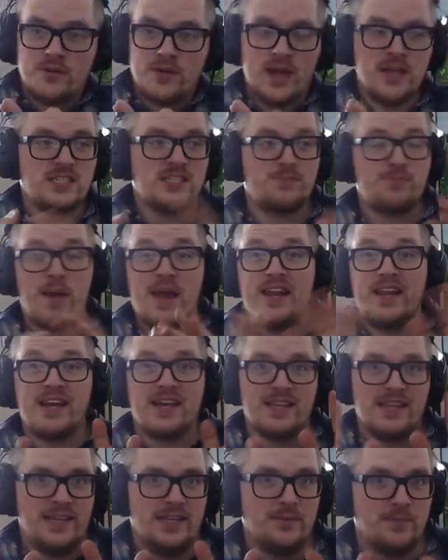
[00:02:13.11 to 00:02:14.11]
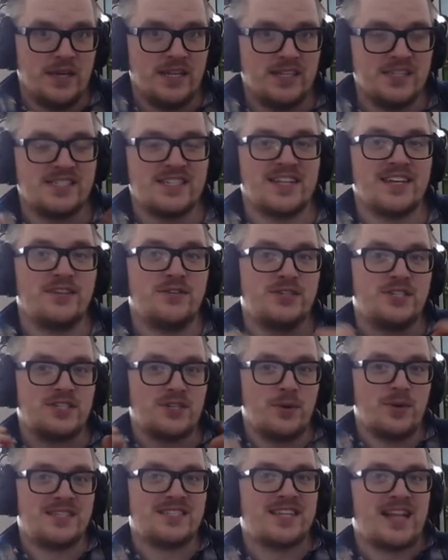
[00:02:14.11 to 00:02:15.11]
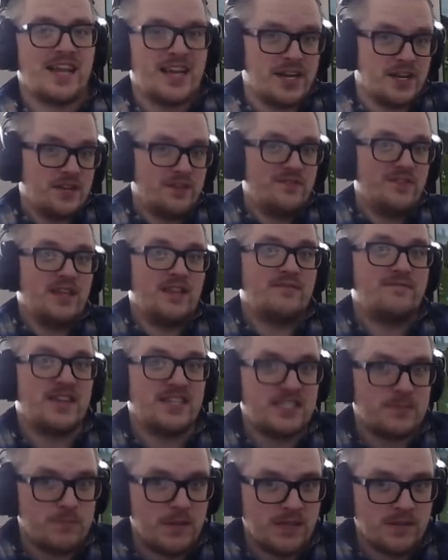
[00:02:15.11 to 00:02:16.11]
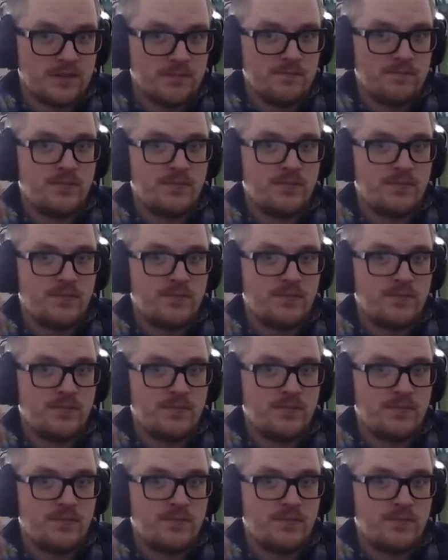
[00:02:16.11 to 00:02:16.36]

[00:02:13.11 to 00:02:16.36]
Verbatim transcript: I'm spending a little bit, it's like, so it's like an investment,